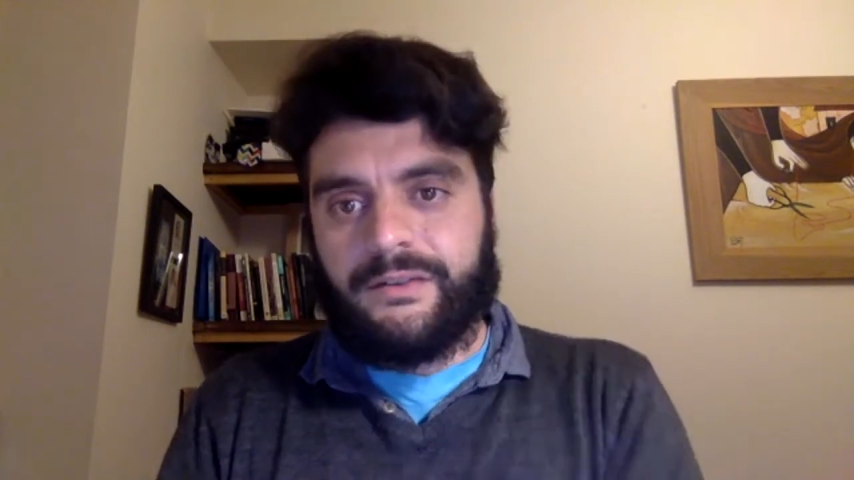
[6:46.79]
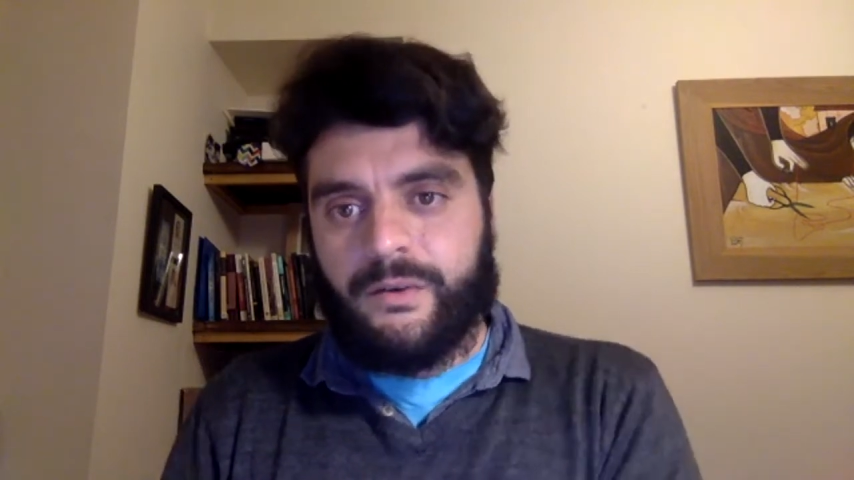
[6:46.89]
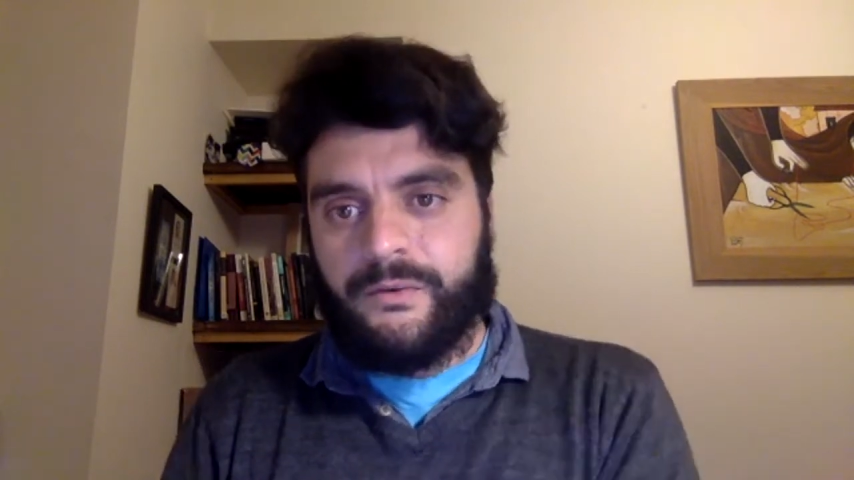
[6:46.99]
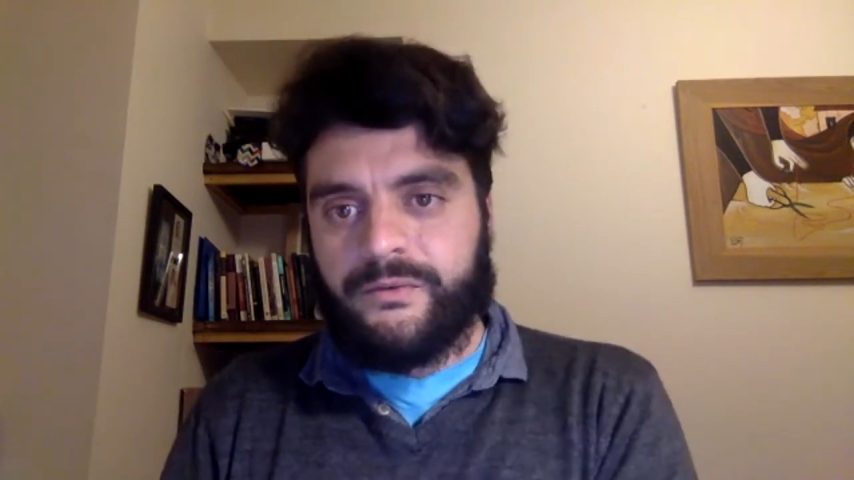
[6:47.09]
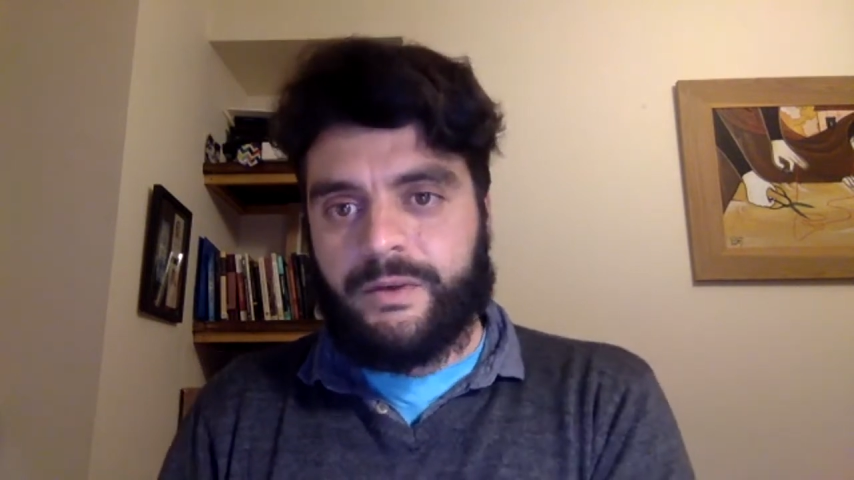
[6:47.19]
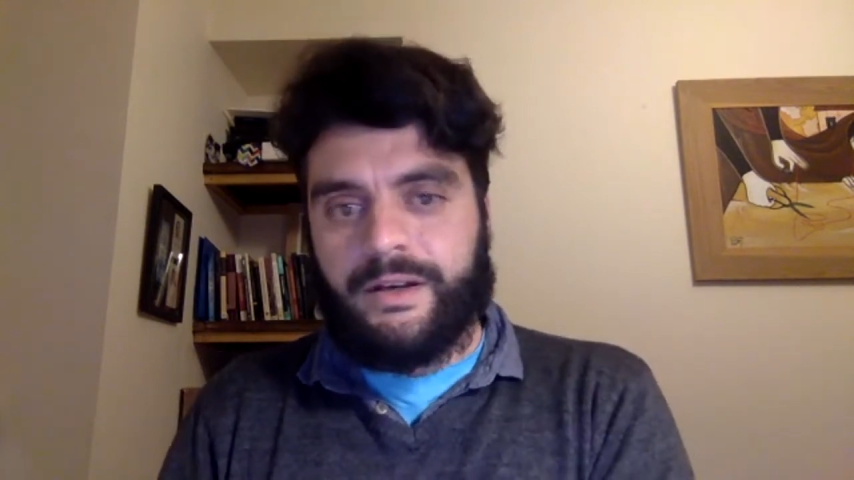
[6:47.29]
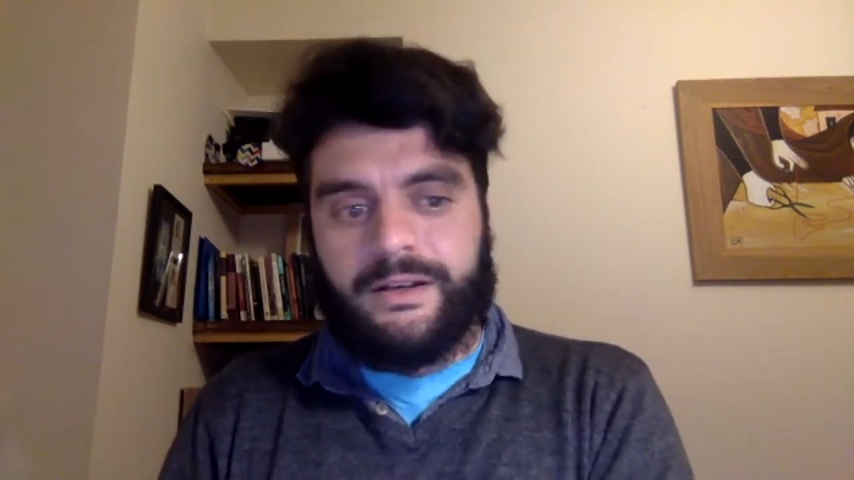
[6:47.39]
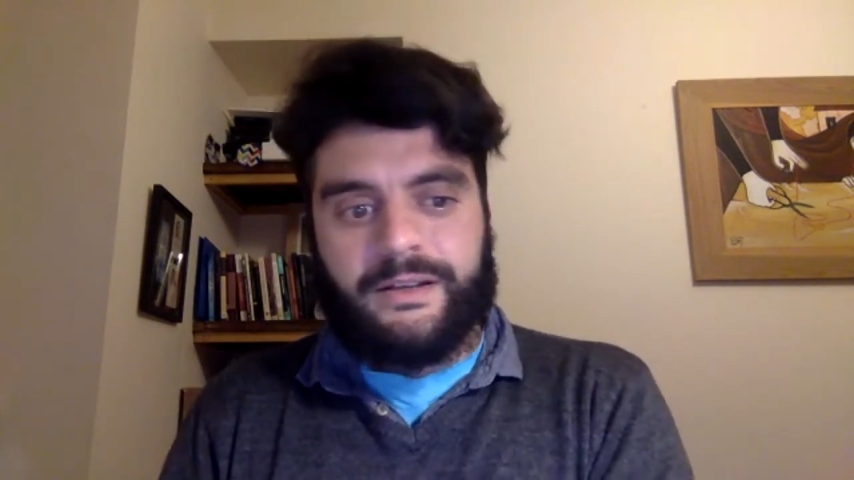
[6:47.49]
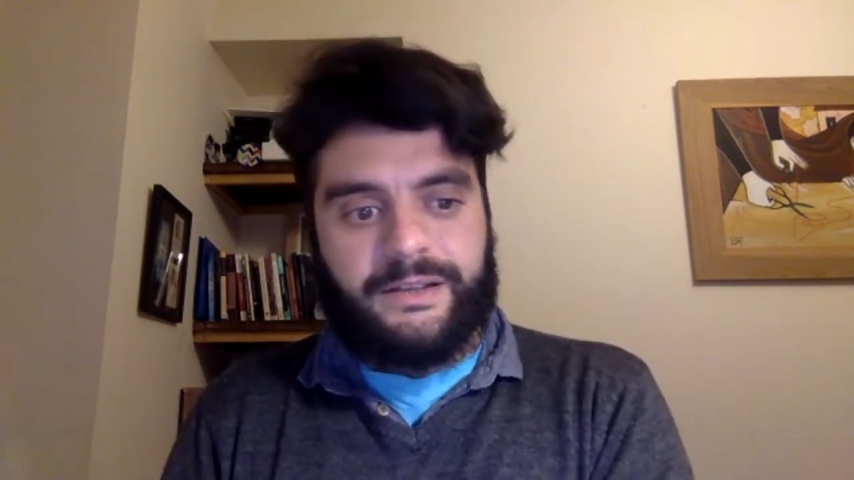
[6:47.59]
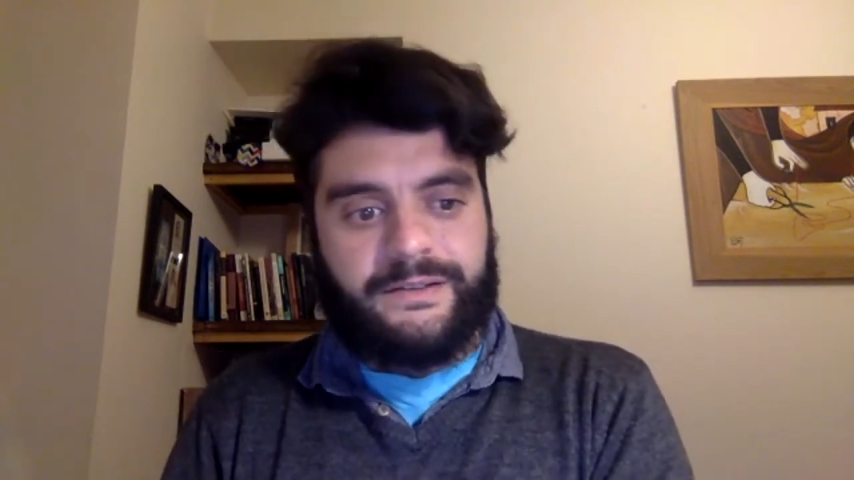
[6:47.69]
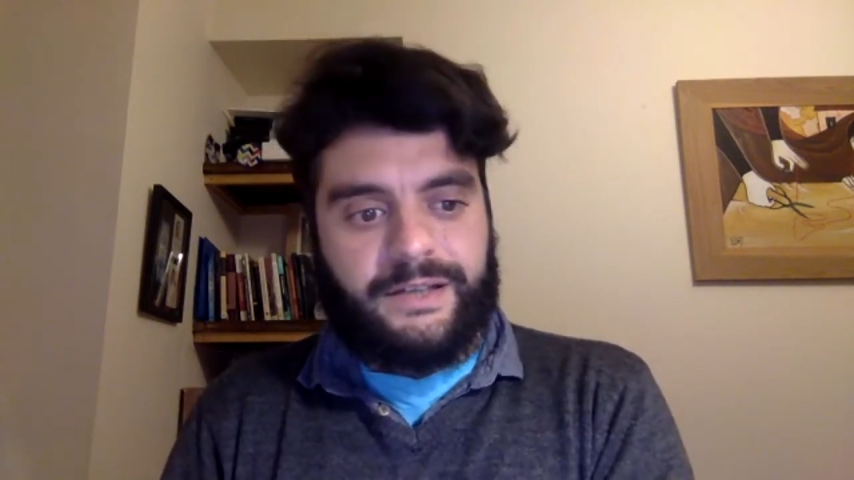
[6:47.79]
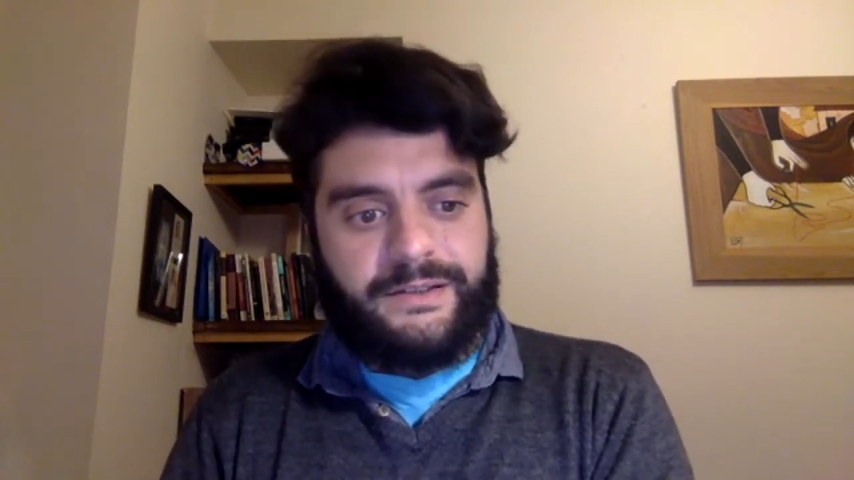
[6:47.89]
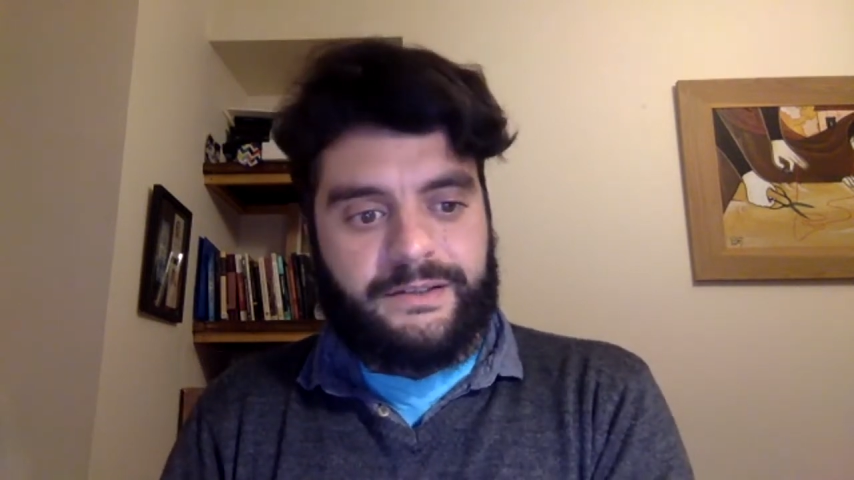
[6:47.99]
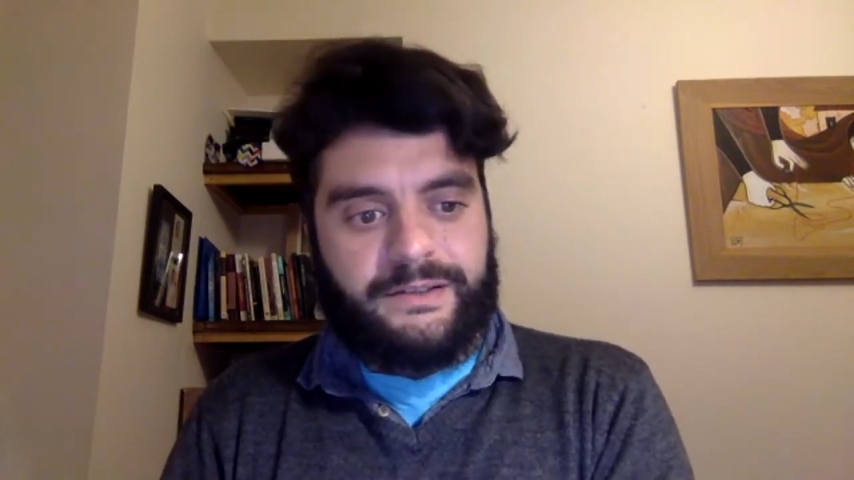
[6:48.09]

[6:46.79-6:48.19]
software, it, I,